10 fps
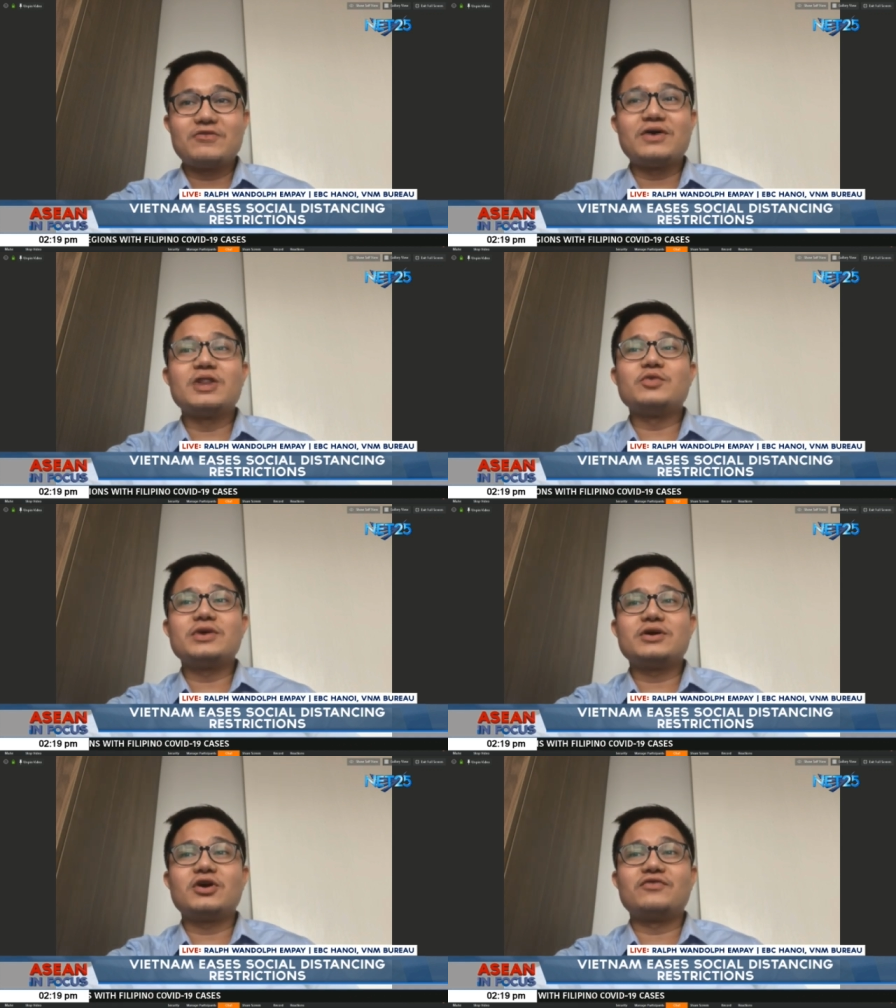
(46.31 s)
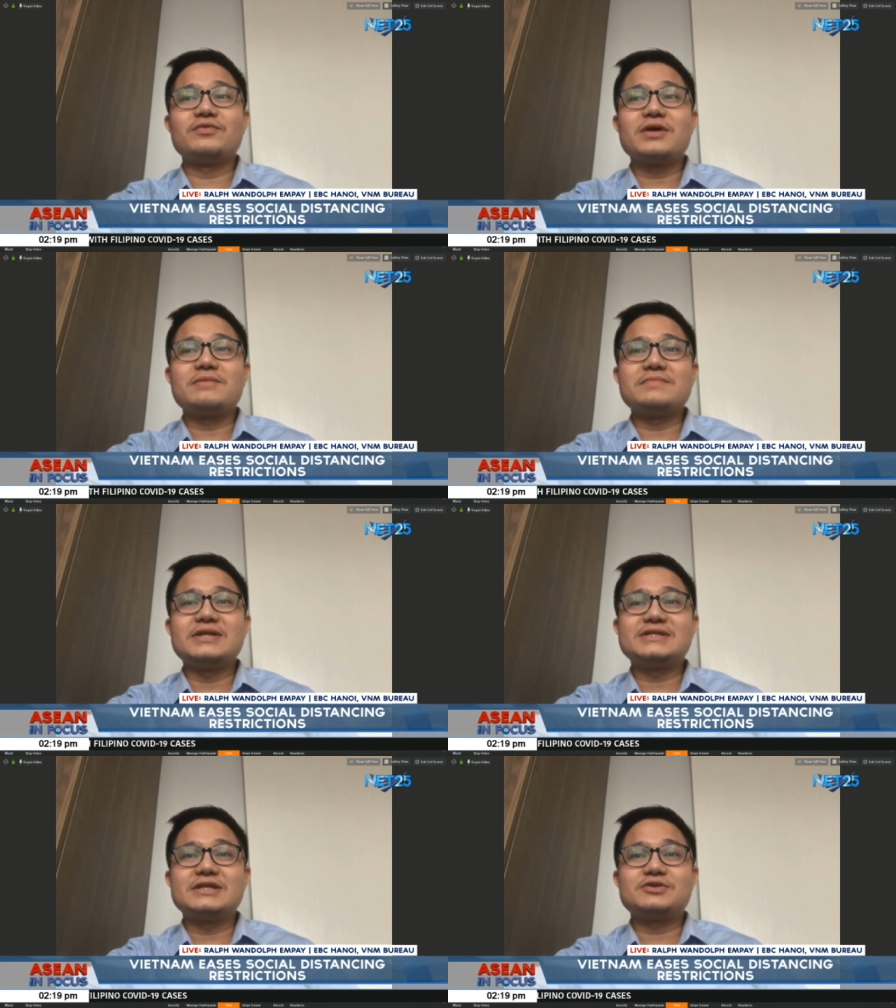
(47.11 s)
following a government
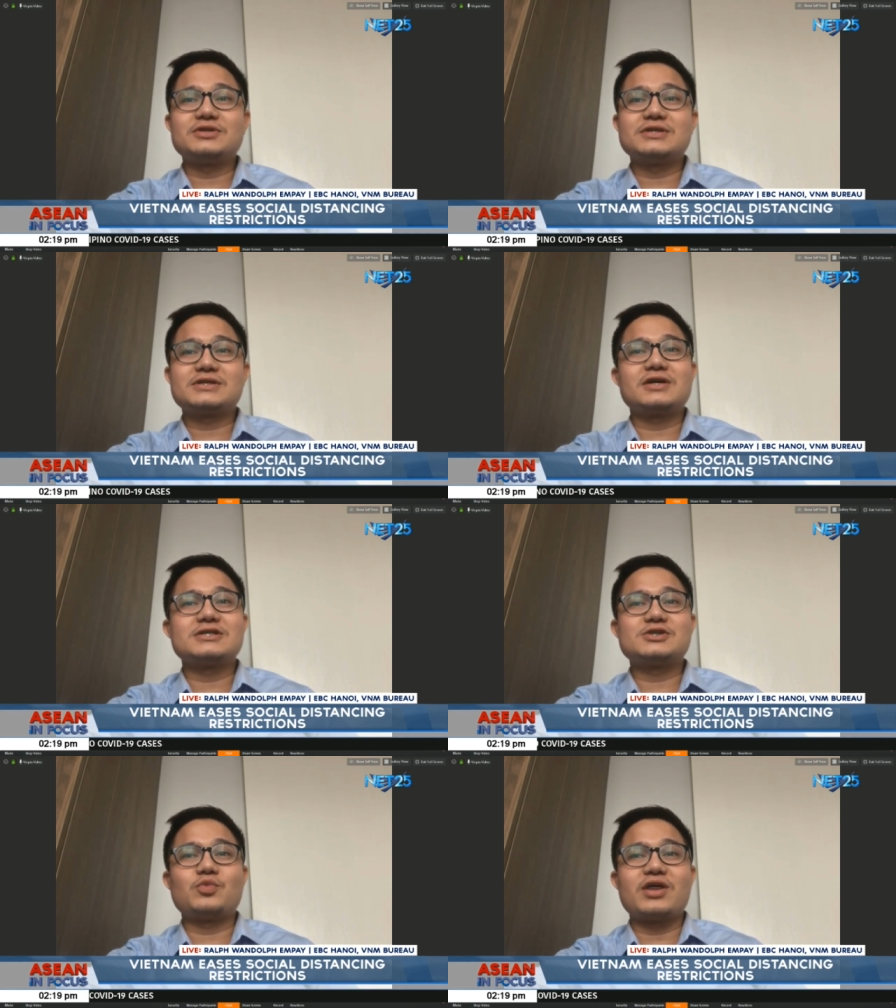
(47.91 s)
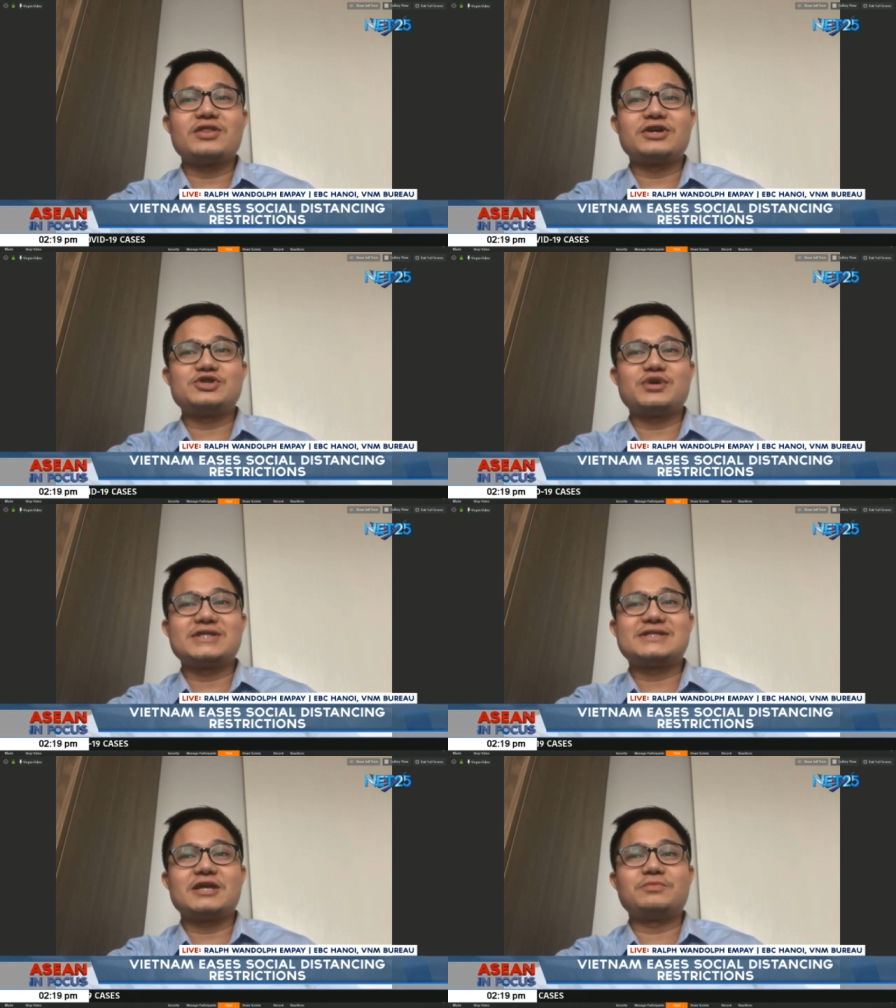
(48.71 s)
meeting to discuss whether to
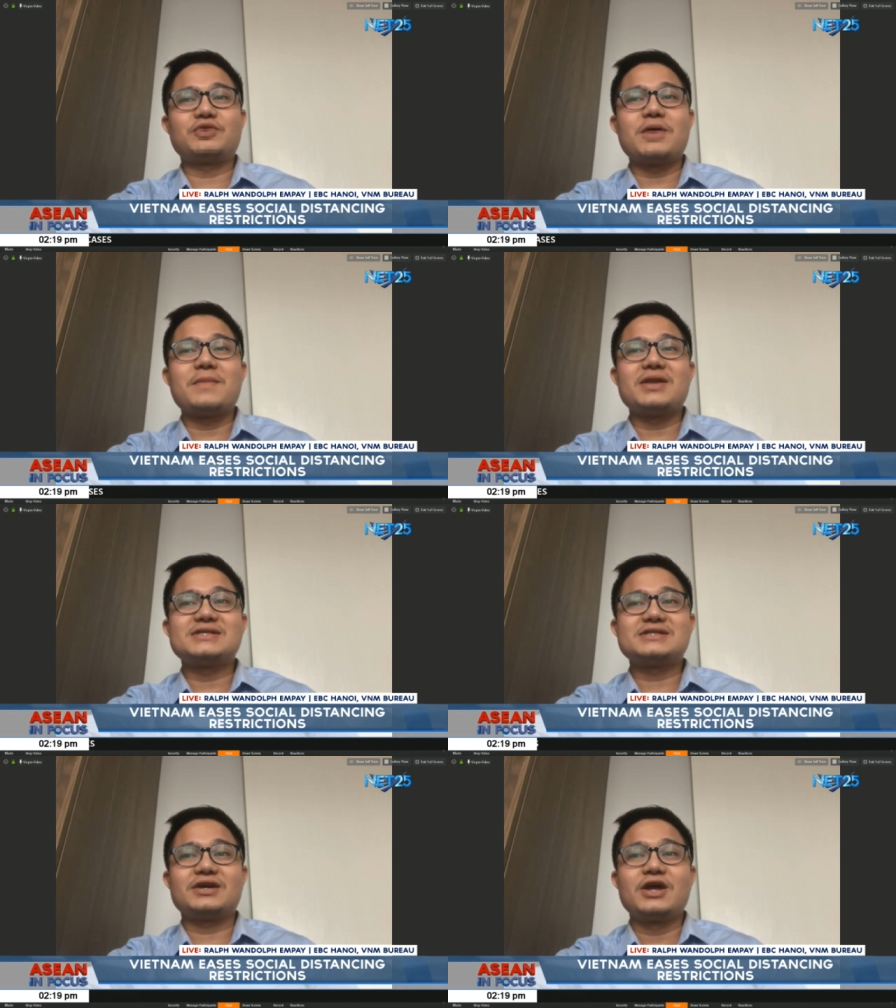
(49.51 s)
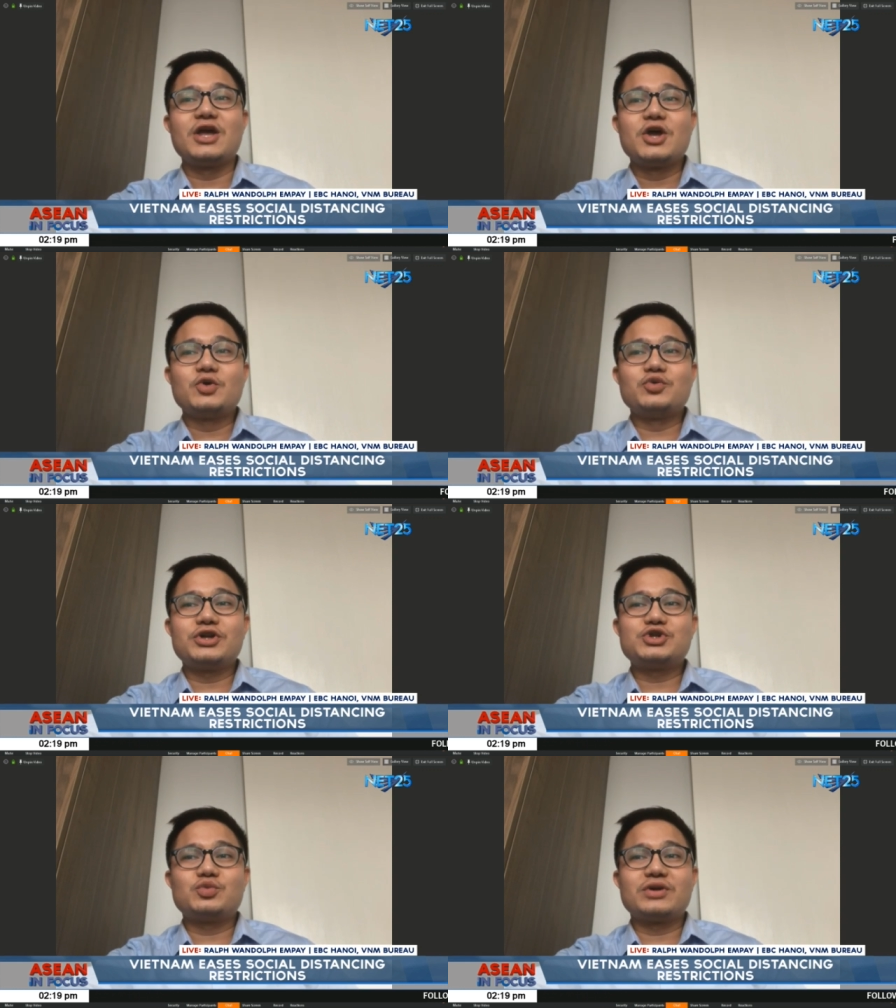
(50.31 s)
extend Prime Minister
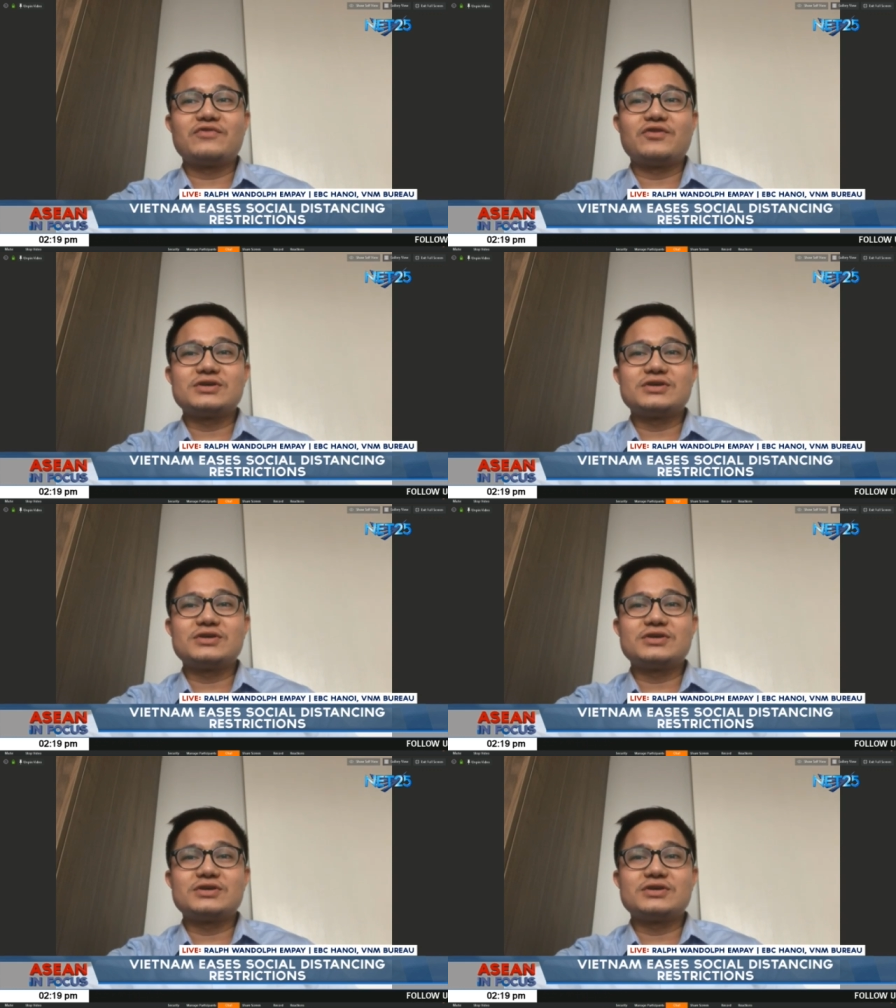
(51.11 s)
Nguyen Xuan Phoc's